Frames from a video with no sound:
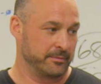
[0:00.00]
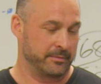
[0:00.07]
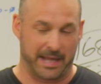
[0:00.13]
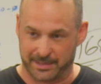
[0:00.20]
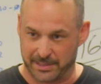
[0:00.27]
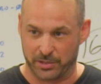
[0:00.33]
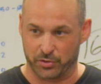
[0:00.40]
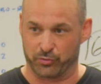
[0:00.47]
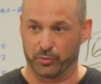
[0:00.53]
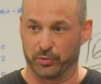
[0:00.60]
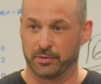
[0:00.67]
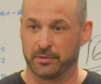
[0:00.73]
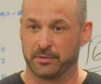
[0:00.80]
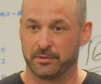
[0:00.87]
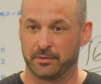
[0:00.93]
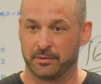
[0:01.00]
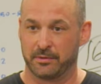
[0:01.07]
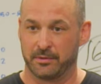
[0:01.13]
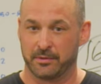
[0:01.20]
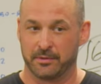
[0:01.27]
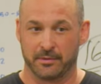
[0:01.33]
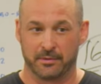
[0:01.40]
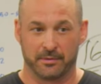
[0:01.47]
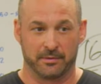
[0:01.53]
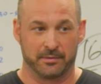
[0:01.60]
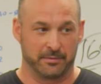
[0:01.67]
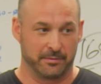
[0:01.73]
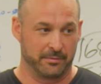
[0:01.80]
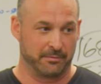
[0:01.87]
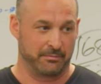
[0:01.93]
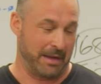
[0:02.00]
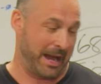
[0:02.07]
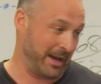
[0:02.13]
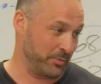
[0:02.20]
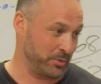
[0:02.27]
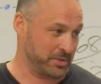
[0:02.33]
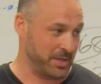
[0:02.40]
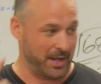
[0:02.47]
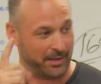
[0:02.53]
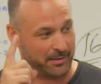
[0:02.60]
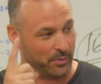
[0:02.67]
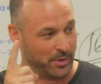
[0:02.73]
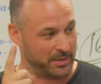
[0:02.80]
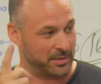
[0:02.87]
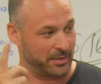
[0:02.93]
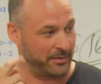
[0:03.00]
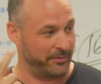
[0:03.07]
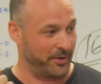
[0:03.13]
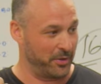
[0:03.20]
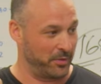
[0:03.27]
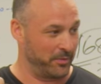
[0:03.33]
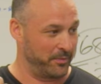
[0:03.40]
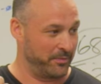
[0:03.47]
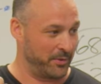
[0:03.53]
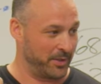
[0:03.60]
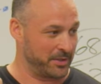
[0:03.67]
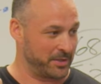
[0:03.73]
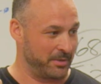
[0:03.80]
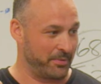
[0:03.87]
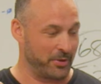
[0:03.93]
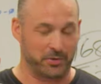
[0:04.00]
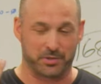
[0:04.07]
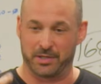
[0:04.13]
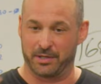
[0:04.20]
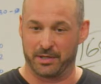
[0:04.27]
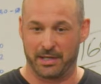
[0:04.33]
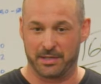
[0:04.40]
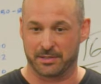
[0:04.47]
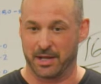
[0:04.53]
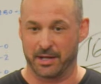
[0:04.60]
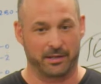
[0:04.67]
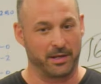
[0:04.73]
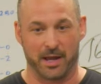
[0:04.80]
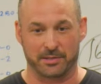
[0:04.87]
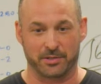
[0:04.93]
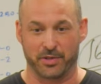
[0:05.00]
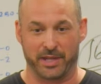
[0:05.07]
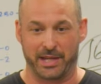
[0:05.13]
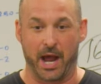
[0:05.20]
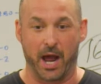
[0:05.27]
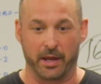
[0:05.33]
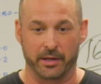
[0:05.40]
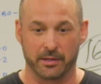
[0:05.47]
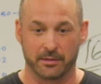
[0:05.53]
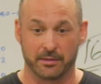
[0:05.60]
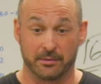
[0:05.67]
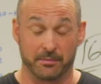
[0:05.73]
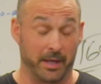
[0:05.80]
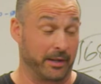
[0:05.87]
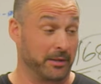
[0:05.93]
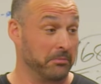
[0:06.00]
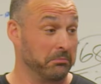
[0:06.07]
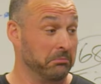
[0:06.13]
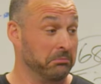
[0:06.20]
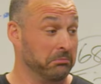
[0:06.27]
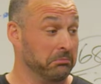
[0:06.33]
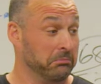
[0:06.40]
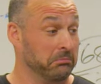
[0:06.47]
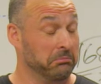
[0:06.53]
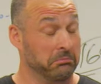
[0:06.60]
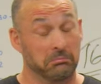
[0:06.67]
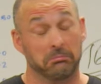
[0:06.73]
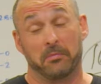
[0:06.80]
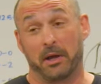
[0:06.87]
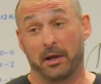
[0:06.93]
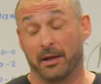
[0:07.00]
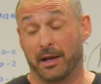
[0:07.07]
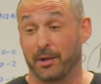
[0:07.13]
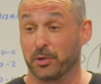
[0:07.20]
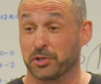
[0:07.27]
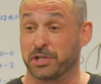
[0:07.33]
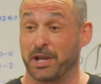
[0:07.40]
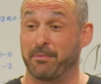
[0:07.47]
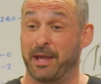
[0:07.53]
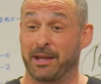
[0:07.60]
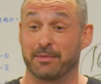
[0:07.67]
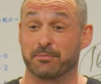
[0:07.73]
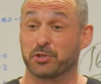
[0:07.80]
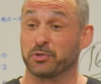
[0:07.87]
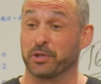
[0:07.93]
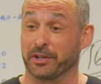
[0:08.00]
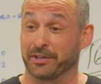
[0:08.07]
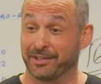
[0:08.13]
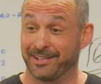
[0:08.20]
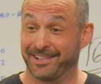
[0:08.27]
That's his rule. Mine was like, once on the phone, once in person. He's like, not till they die. Like, I wish I met him sooner.